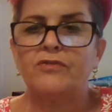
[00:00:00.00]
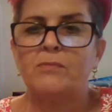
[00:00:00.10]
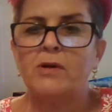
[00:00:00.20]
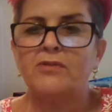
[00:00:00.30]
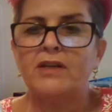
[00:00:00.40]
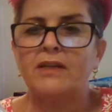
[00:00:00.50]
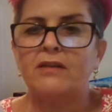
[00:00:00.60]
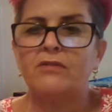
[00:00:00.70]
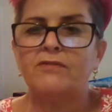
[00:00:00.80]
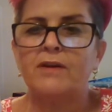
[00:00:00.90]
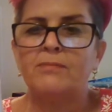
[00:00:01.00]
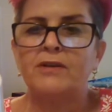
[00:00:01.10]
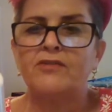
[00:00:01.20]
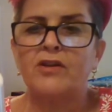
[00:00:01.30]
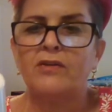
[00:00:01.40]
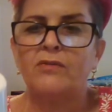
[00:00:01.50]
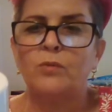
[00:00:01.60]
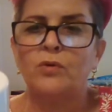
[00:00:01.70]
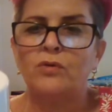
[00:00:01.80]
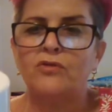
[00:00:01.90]
For more delicate fabrics and
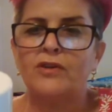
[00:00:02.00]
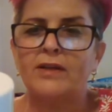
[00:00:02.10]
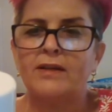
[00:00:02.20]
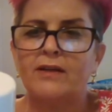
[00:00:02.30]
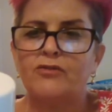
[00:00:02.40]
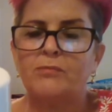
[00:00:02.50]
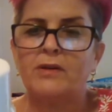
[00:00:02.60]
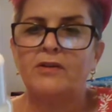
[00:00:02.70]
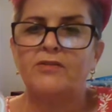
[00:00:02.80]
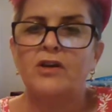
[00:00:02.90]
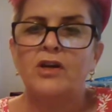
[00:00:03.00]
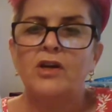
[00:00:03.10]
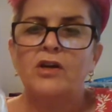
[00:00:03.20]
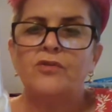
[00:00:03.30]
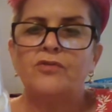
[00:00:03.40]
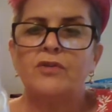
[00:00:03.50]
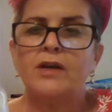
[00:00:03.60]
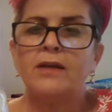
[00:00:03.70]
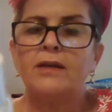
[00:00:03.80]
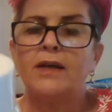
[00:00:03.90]
wools and cashmeres,
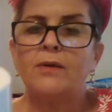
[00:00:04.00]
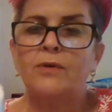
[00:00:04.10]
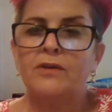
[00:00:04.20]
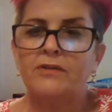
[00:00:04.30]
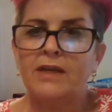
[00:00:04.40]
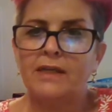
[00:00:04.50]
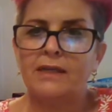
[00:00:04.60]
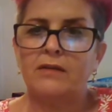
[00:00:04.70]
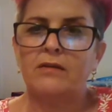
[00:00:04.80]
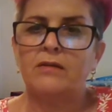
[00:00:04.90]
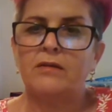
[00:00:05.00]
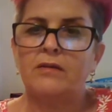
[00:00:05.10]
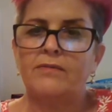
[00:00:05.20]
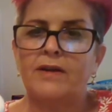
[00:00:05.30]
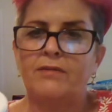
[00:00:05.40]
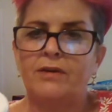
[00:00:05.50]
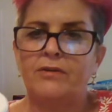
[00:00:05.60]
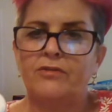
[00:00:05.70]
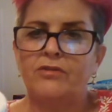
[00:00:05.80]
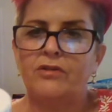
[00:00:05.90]
try our delicate
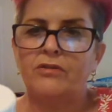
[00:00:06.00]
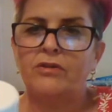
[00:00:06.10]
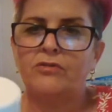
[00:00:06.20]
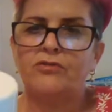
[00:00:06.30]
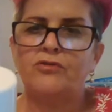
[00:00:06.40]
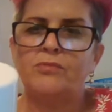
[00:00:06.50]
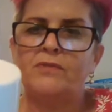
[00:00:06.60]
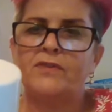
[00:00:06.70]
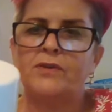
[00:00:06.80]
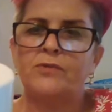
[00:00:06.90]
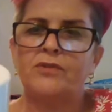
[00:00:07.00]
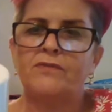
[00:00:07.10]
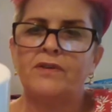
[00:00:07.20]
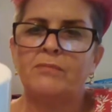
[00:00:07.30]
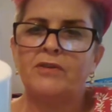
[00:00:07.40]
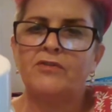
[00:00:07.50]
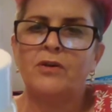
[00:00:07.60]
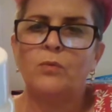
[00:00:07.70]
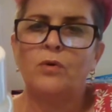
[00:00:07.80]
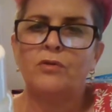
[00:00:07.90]
variant. Not suitable for use on fabrics
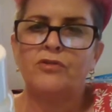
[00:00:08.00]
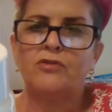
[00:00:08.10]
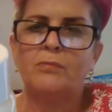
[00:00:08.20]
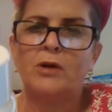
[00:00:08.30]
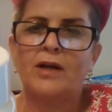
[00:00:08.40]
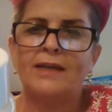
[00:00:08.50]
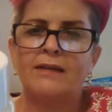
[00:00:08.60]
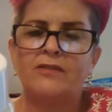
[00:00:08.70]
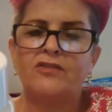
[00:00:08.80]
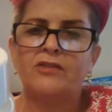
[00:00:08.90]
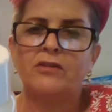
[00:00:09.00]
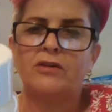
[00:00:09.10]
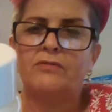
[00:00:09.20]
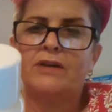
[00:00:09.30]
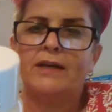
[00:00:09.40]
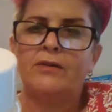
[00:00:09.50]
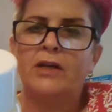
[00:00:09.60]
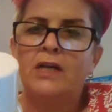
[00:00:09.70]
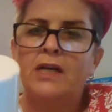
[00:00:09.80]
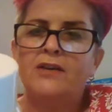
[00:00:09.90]
that water spot, i.e. silk and rayon.
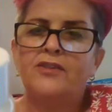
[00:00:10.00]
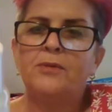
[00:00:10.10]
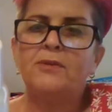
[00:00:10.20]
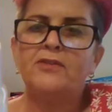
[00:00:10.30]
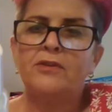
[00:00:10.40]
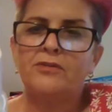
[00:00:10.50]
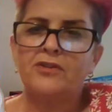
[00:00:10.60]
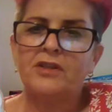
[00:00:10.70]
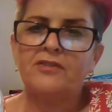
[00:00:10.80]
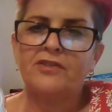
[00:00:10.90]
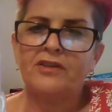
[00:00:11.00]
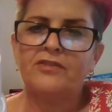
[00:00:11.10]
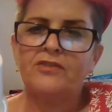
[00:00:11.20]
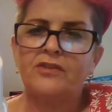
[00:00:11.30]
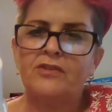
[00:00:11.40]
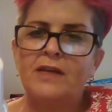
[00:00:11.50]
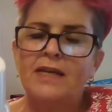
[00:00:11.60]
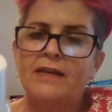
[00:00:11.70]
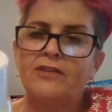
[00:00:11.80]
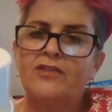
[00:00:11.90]
Dermatologically tested.
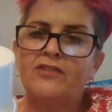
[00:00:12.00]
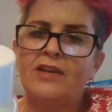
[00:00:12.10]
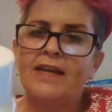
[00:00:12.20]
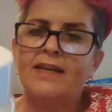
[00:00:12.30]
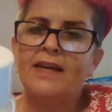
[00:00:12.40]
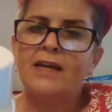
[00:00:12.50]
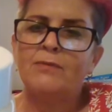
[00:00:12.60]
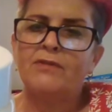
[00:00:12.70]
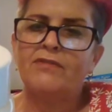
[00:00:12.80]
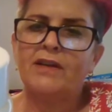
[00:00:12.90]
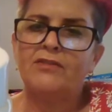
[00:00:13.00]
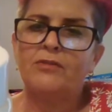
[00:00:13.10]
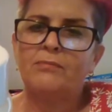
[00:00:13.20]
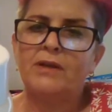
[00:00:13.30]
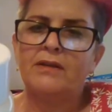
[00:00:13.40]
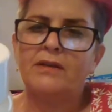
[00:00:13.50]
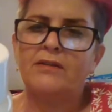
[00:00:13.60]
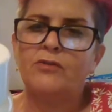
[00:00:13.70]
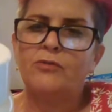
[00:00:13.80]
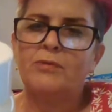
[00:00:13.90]
It says lay garment flat on
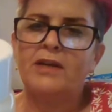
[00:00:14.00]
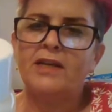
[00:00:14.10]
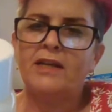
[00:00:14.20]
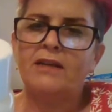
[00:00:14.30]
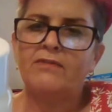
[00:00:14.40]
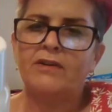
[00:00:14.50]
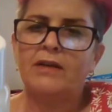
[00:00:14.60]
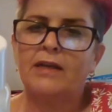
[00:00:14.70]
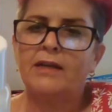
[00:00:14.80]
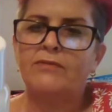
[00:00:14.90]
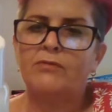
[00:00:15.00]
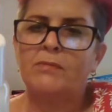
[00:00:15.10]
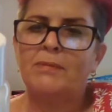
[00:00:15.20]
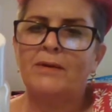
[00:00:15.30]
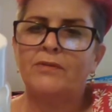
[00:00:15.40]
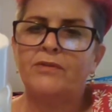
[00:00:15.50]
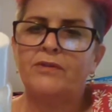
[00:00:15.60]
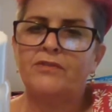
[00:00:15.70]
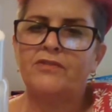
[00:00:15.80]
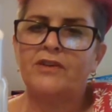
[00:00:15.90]
bedding. Spray evenly from about
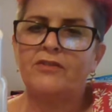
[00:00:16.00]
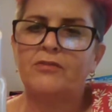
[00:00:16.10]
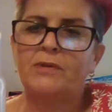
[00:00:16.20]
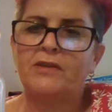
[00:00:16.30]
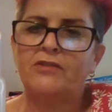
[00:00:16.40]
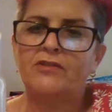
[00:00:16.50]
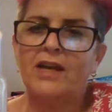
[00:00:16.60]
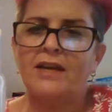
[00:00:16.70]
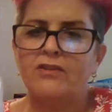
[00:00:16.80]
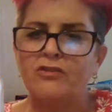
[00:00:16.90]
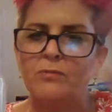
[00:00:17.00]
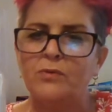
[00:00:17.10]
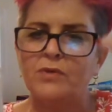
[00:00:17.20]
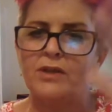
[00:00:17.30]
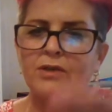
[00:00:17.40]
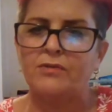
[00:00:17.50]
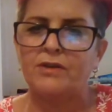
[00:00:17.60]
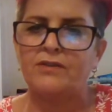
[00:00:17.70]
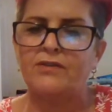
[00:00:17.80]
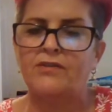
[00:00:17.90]
30 centimetres. Hand smooth any
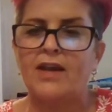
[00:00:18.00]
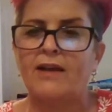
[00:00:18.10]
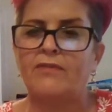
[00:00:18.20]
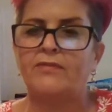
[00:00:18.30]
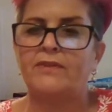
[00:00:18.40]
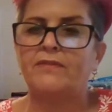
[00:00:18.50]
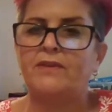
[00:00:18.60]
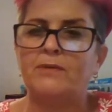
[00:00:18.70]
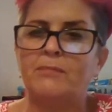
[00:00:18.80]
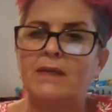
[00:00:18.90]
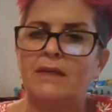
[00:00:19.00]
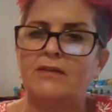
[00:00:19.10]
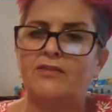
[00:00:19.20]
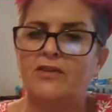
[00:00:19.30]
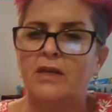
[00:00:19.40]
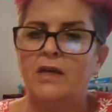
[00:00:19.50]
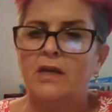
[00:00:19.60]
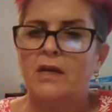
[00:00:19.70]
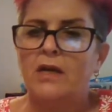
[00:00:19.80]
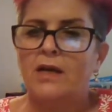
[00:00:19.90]
creases. Hang for 15
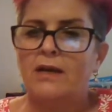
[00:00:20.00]
minutes.